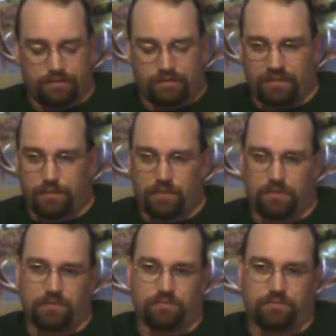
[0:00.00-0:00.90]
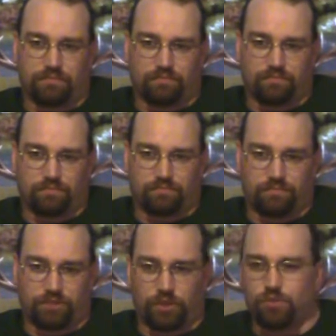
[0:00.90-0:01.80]
They were
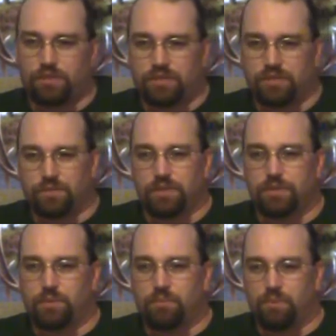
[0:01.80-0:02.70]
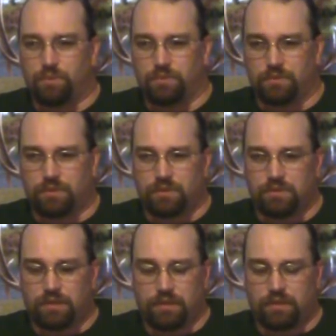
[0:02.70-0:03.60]
usually stories with morals.
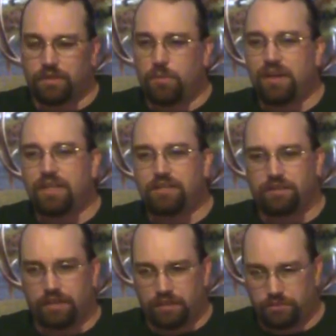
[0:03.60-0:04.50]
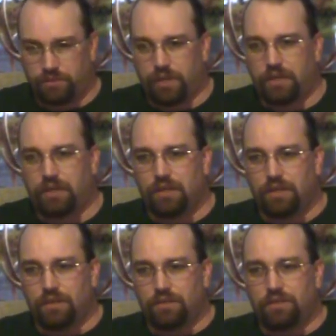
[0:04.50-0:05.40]
Go back into your history.
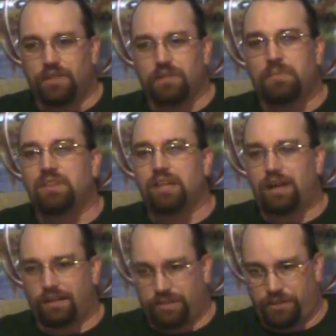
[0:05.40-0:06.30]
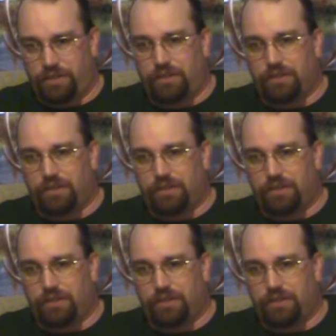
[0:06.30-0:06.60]
Look at mythology.